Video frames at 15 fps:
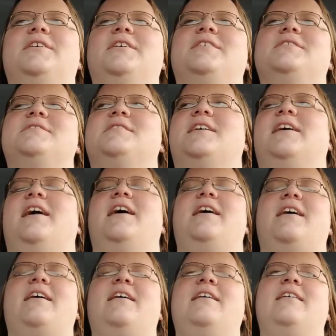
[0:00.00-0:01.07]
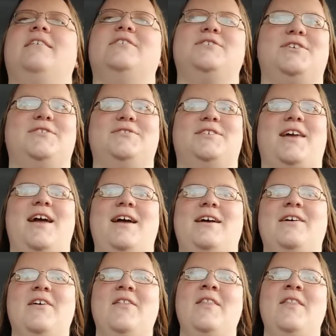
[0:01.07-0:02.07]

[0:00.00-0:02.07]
And I was like, okay. She goes, okay.